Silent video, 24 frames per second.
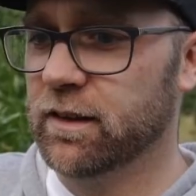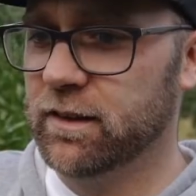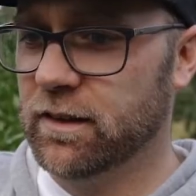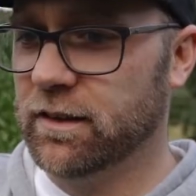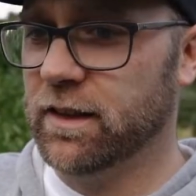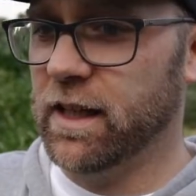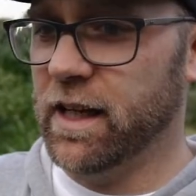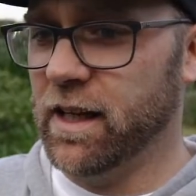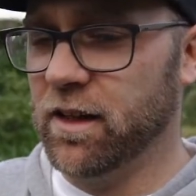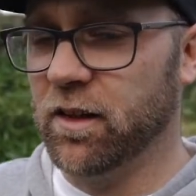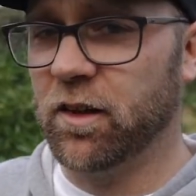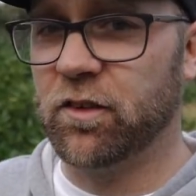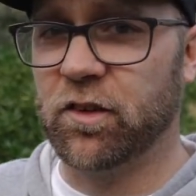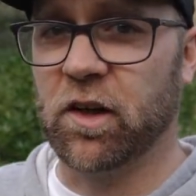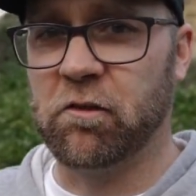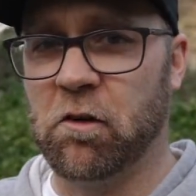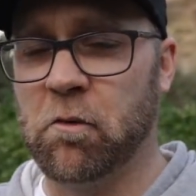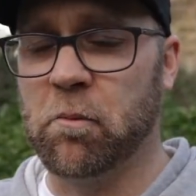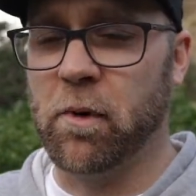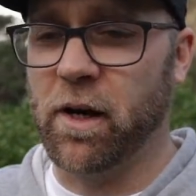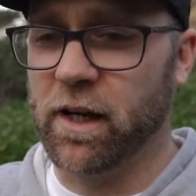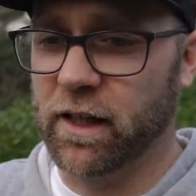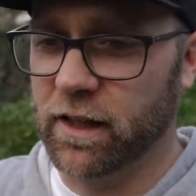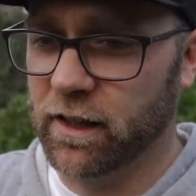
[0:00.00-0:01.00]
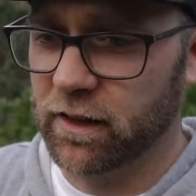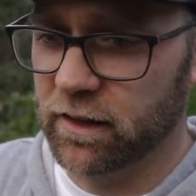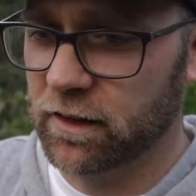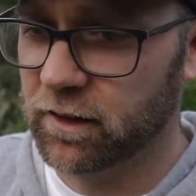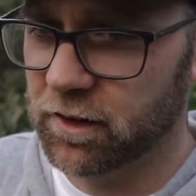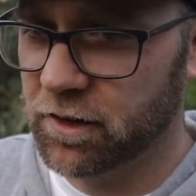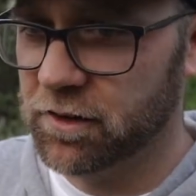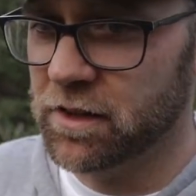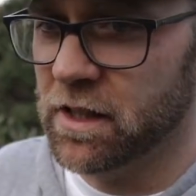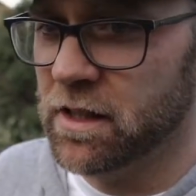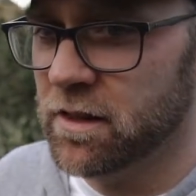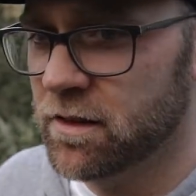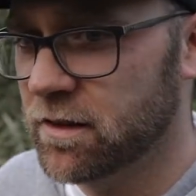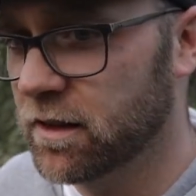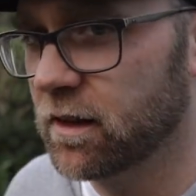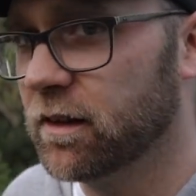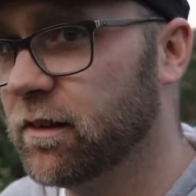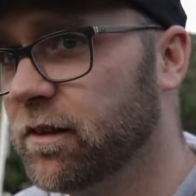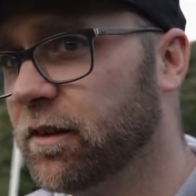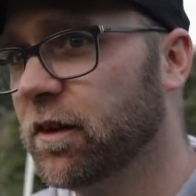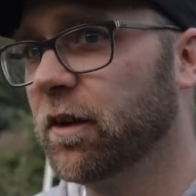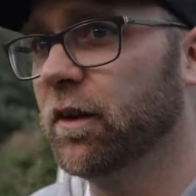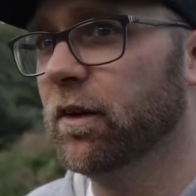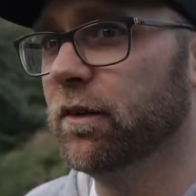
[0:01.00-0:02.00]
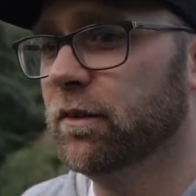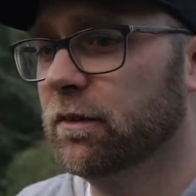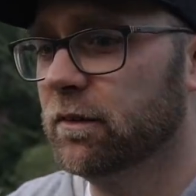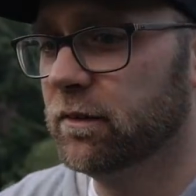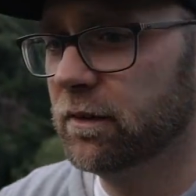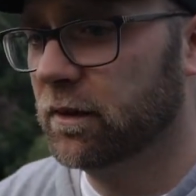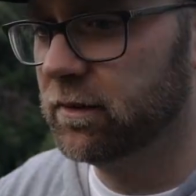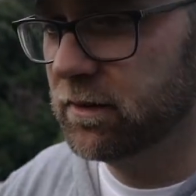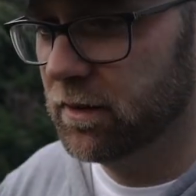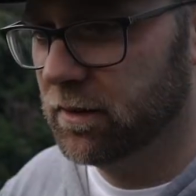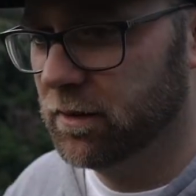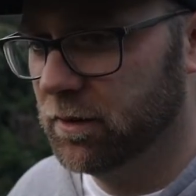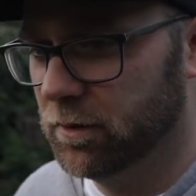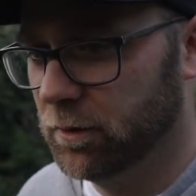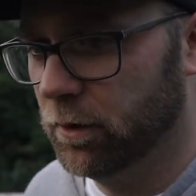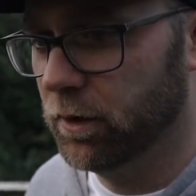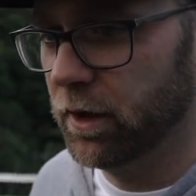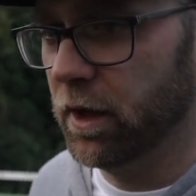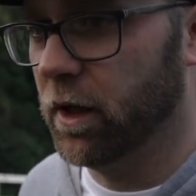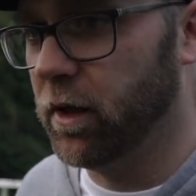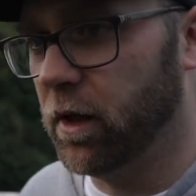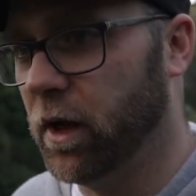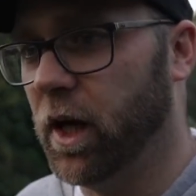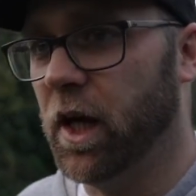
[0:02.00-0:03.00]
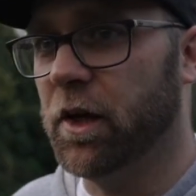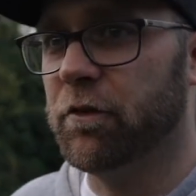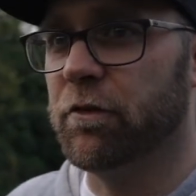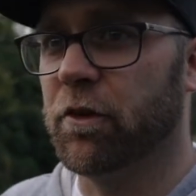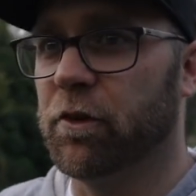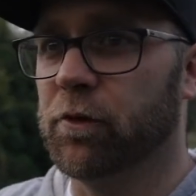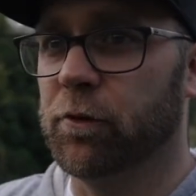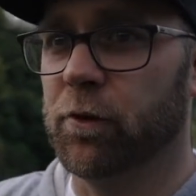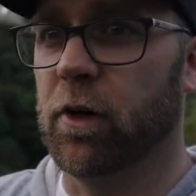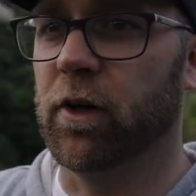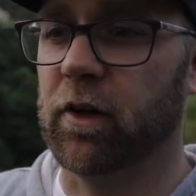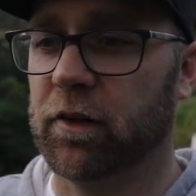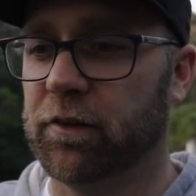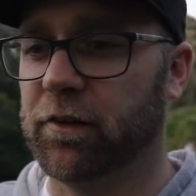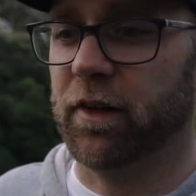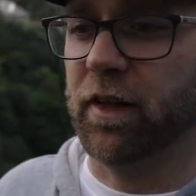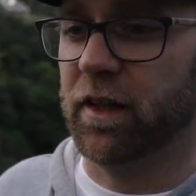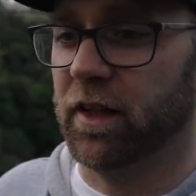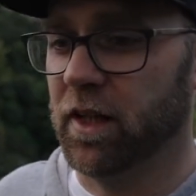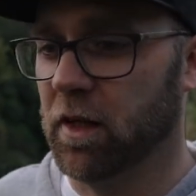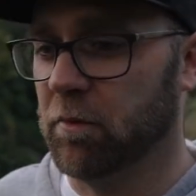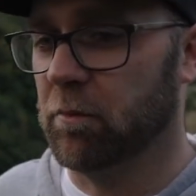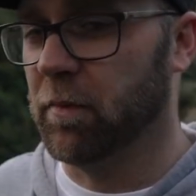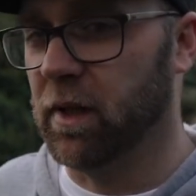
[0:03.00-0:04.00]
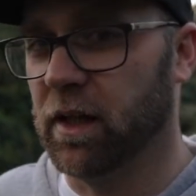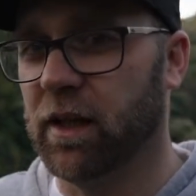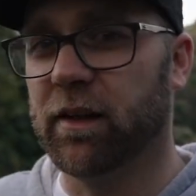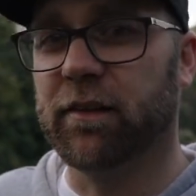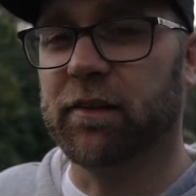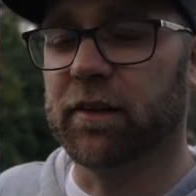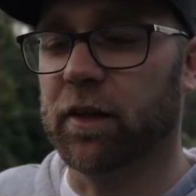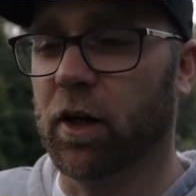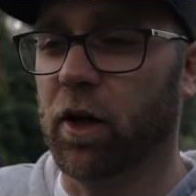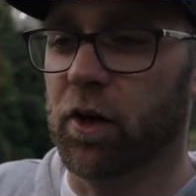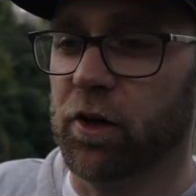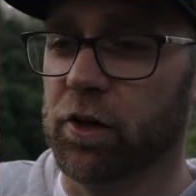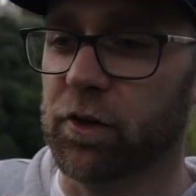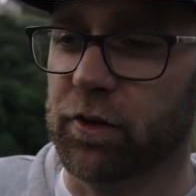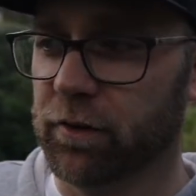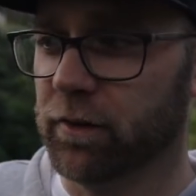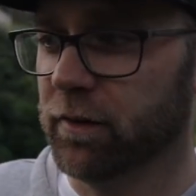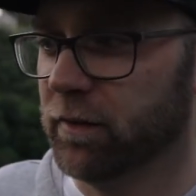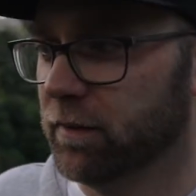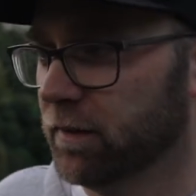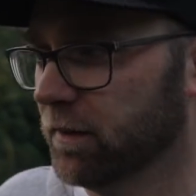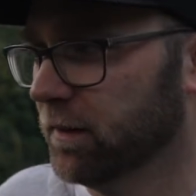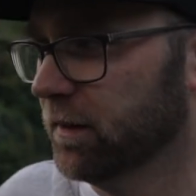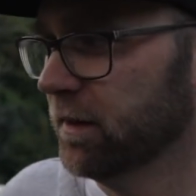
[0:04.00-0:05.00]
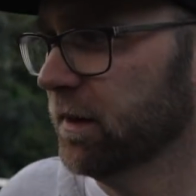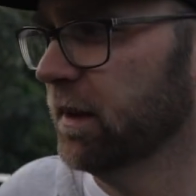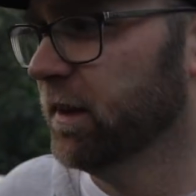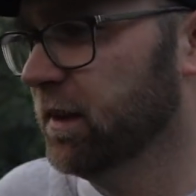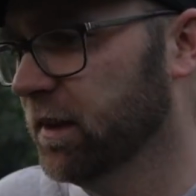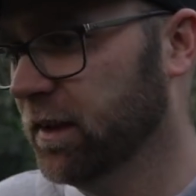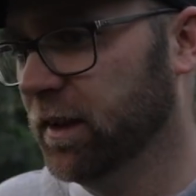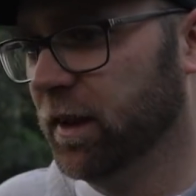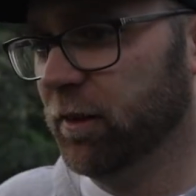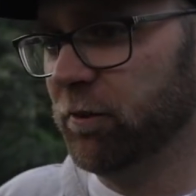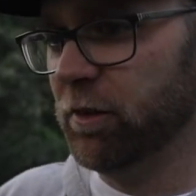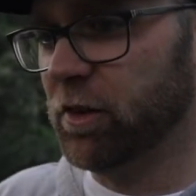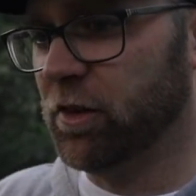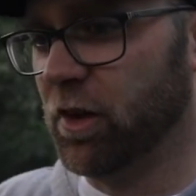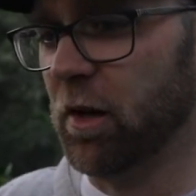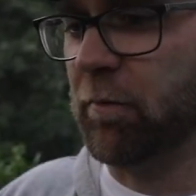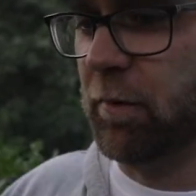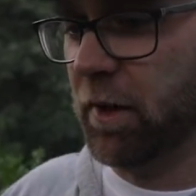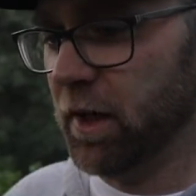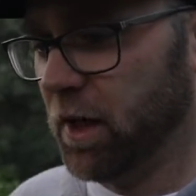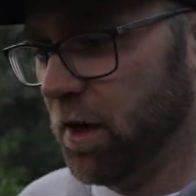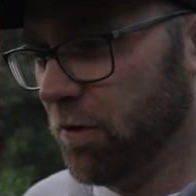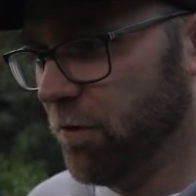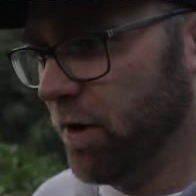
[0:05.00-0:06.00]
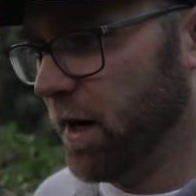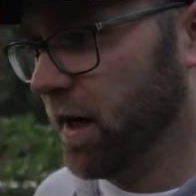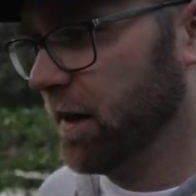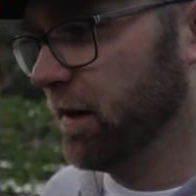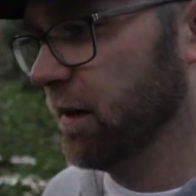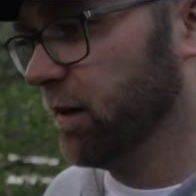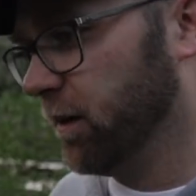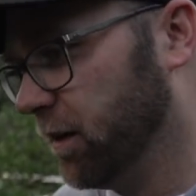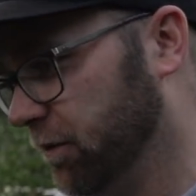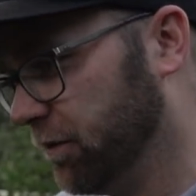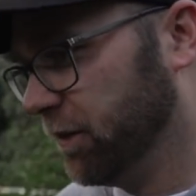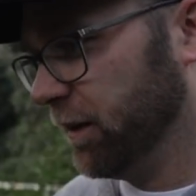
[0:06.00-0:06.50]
Yeah, it looks like we might get a good sunset, so we'll go over the rocks that I kept meaning to go to every time I got rained off